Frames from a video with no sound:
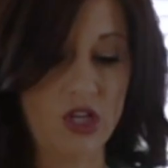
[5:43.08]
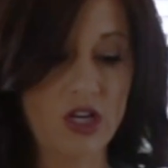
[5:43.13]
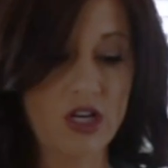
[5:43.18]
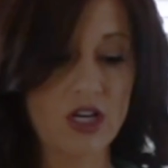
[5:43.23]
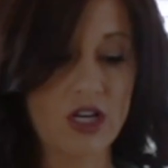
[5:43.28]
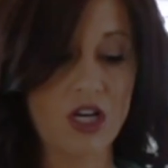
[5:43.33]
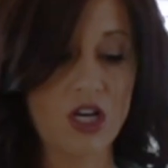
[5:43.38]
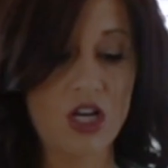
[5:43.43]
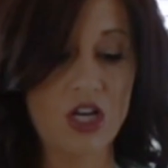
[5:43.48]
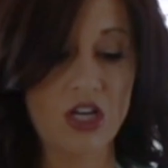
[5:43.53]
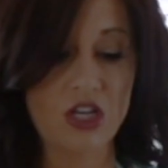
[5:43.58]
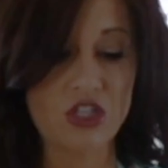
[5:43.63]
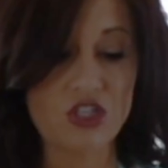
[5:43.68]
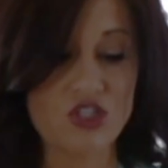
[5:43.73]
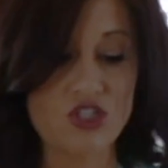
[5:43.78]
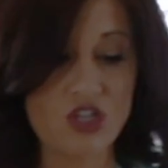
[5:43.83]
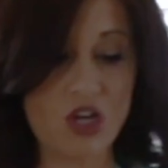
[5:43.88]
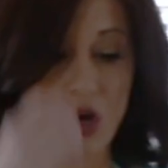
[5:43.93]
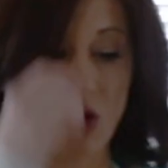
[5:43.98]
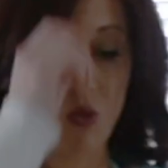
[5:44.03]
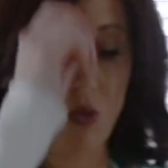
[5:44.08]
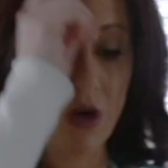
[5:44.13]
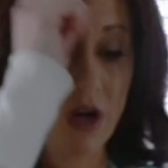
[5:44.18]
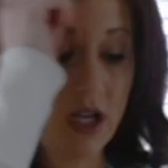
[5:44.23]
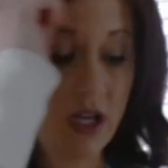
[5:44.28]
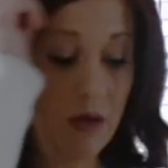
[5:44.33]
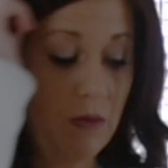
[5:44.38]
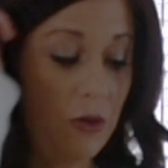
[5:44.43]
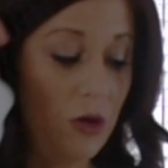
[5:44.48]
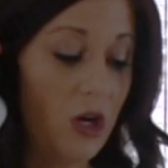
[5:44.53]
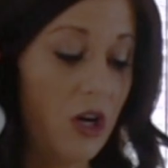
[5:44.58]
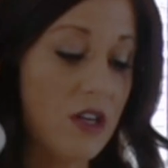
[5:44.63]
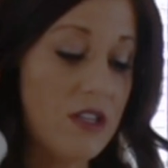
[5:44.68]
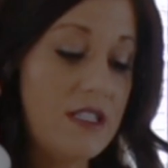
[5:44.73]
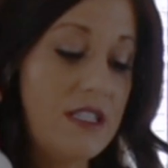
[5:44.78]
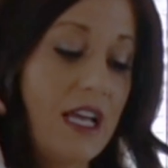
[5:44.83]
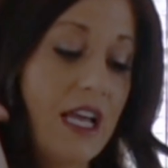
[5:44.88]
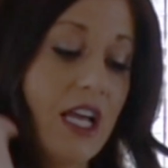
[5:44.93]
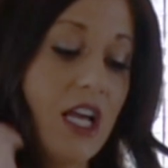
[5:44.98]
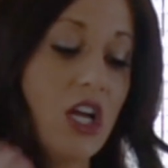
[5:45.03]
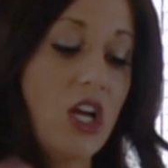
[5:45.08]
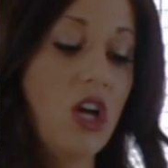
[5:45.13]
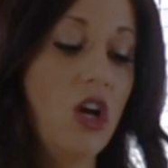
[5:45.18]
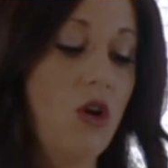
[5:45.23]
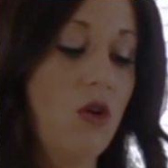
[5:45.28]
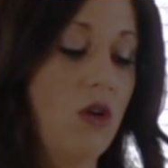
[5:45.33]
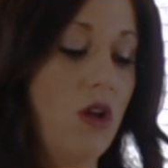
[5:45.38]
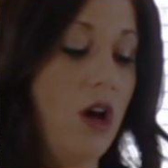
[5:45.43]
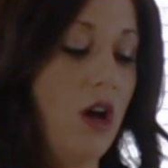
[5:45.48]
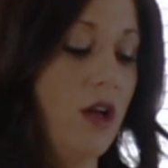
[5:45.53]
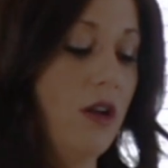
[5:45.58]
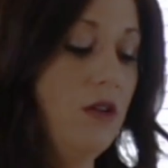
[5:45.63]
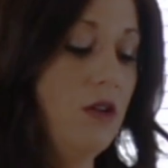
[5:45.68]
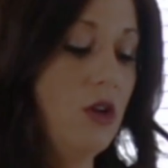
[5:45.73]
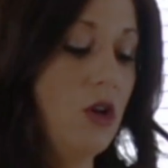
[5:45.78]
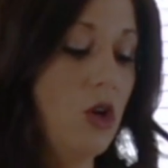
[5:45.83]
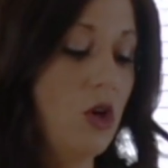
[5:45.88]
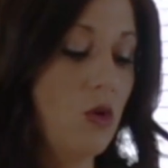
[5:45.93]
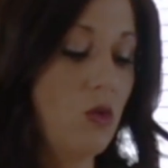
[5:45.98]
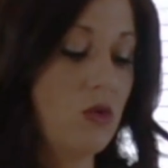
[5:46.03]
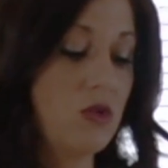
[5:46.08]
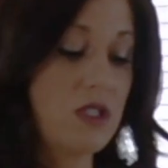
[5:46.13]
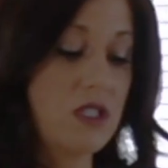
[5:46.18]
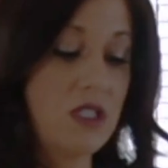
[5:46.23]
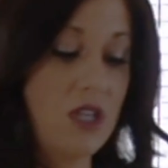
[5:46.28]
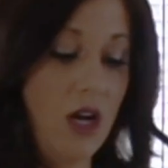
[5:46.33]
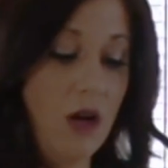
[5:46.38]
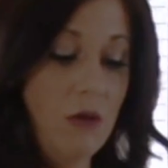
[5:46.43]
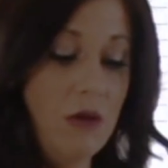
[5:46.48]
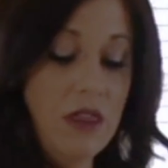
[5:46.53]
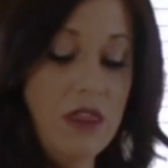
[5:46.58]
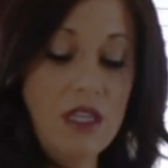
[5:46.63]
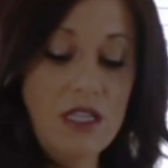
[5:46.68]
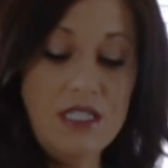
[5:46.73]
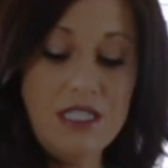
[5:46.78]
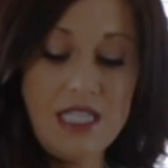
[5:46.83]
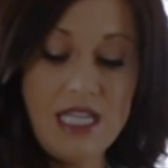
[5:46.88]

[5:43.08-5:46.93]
look. So we're gonna put our second coat on. We'll start with the